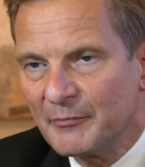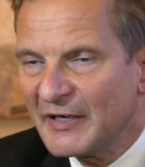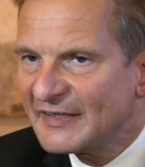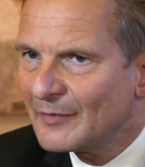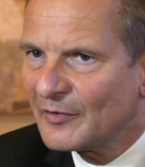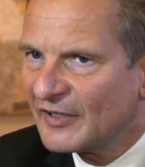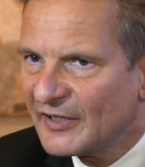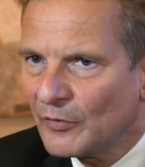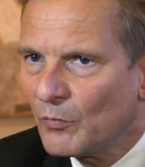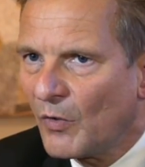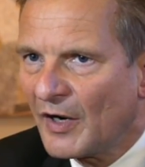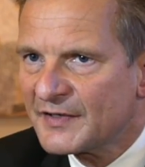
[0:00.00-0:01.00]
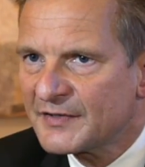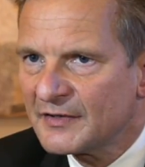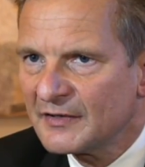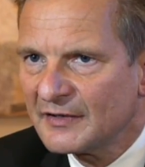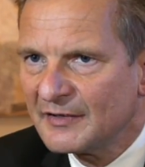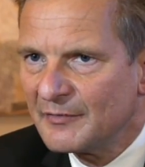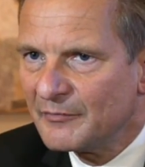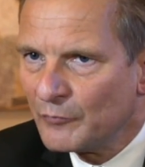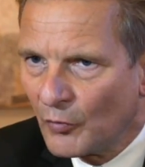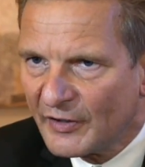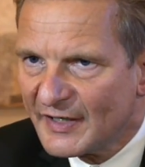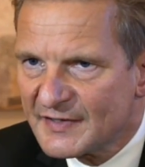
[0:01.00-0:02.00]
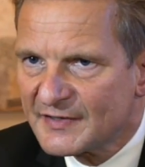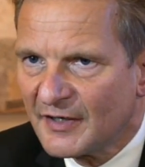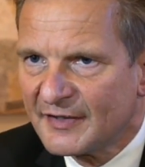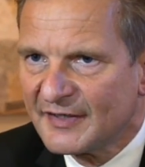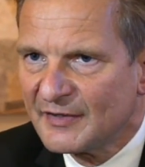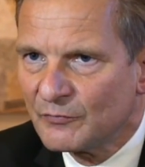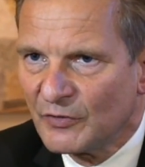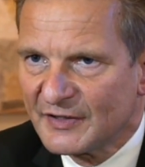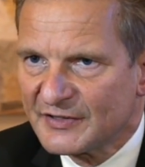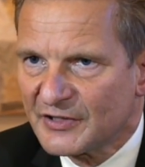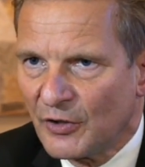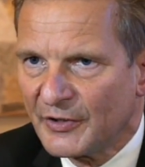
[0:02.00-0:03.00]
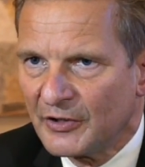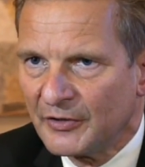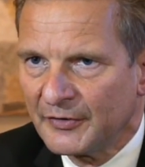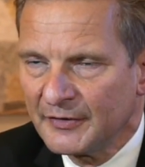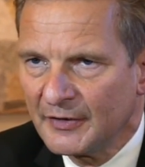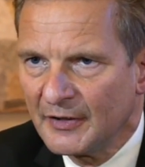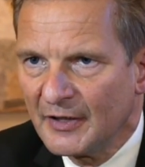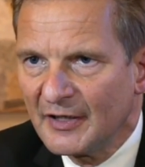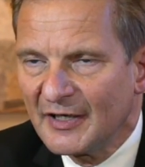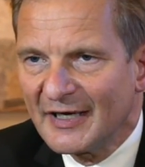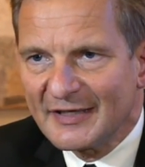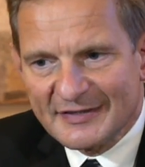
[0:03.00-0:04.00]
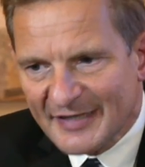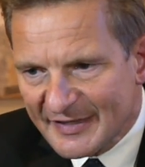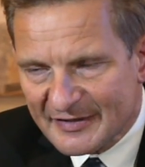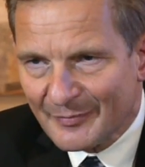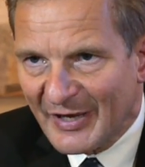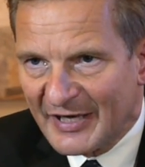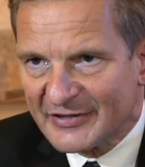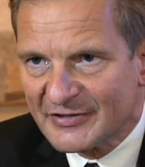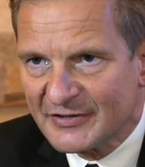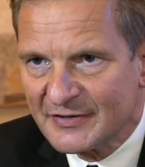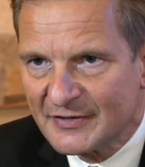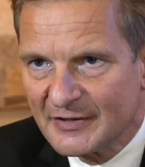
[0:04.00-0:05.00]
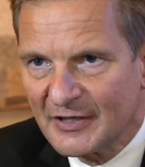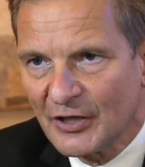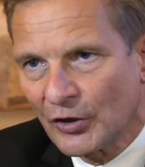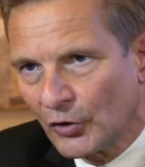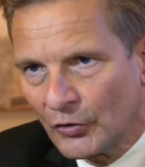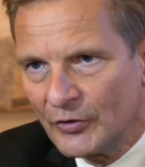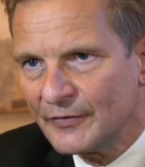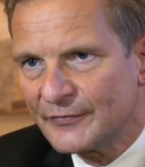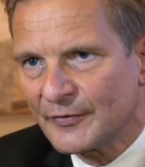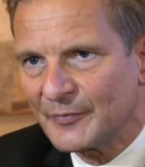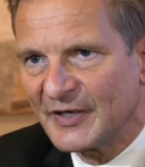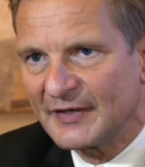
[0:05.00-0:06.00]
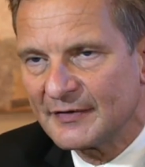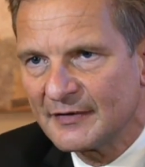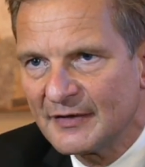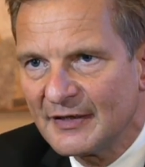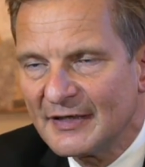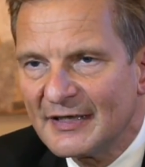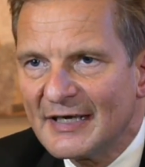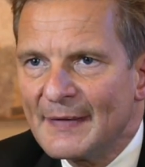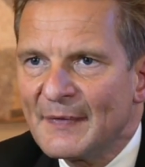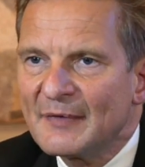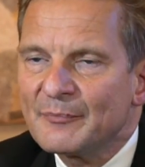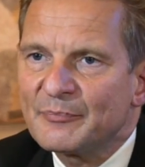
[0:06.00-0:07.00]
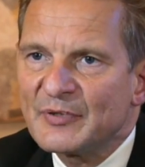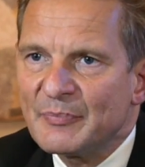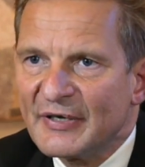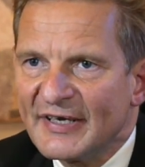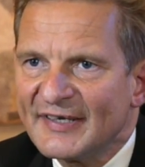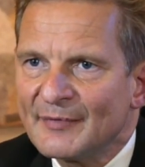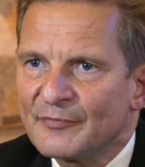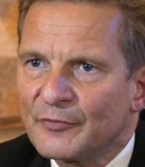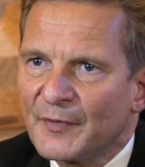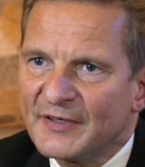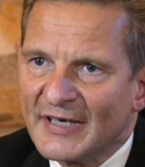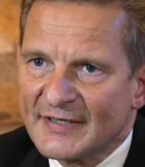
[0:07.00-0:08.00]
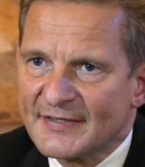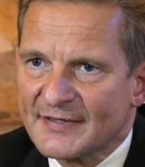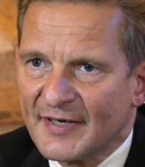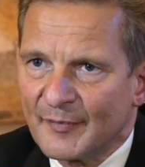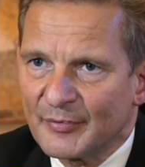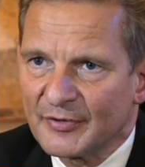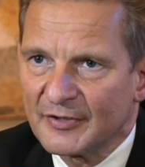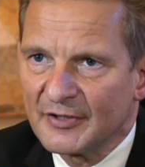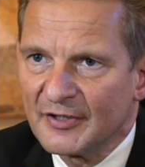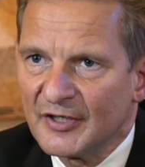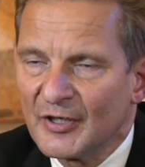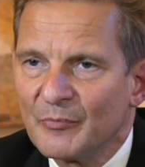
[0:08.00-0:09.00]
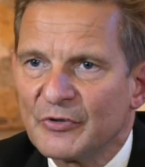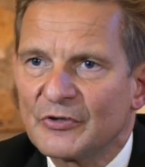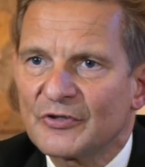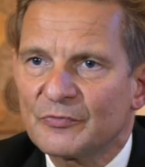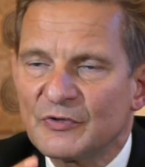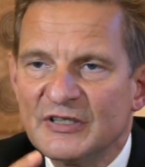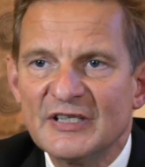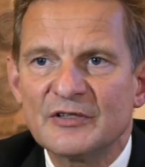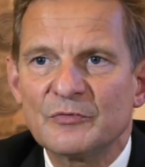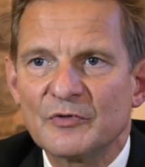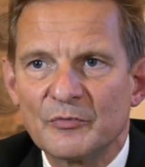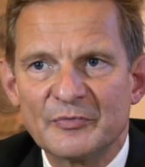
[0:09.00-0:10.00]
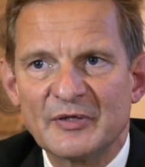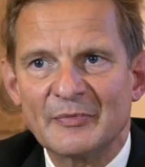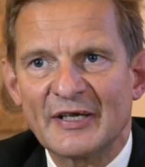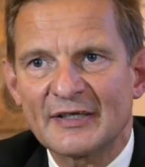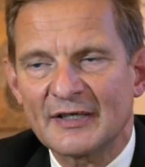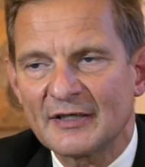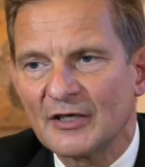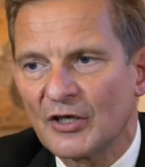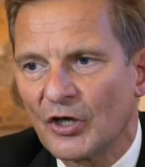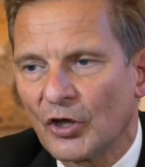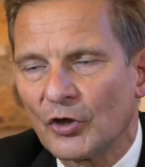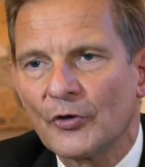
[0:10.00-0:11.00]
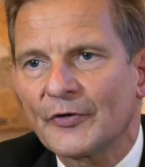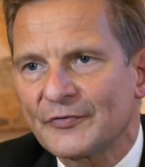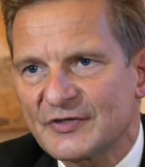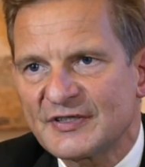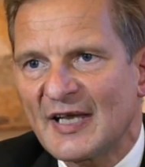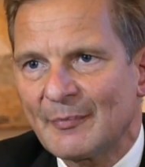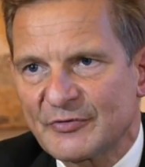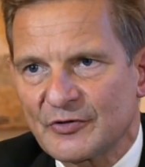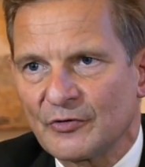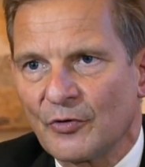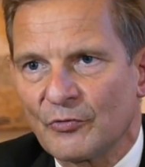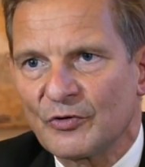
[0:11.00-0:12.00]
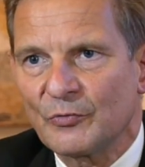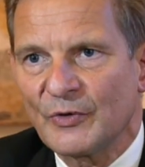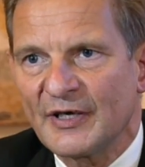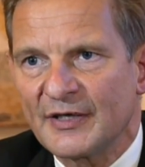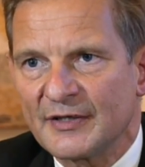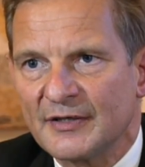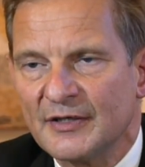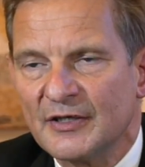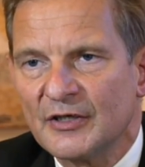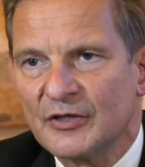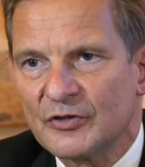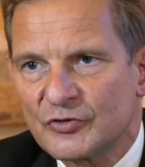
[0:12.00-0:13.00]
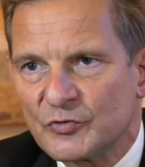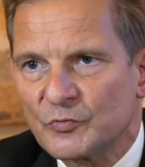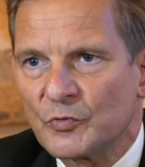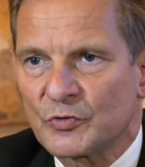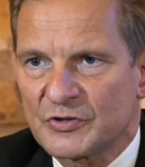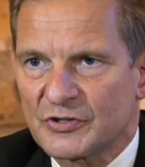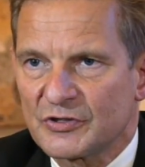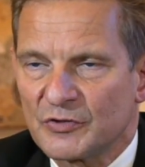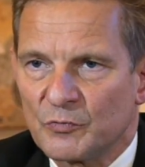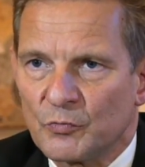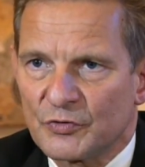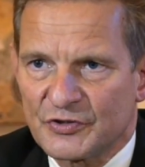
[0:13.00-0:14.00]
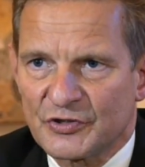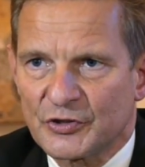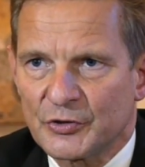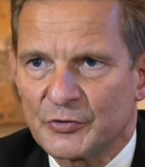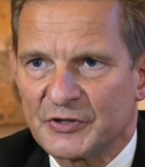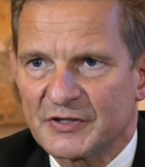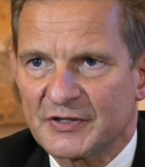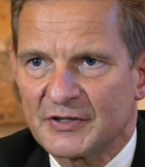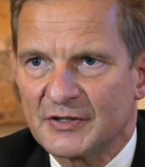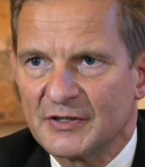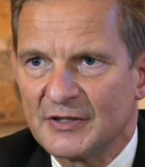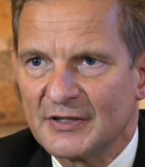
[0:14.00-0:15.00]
make them a little wiser, more insight in what is going on, take some actions, learn from that, and then prepare them for the next step. Because we need to be making a lot of steps along the way towards water security.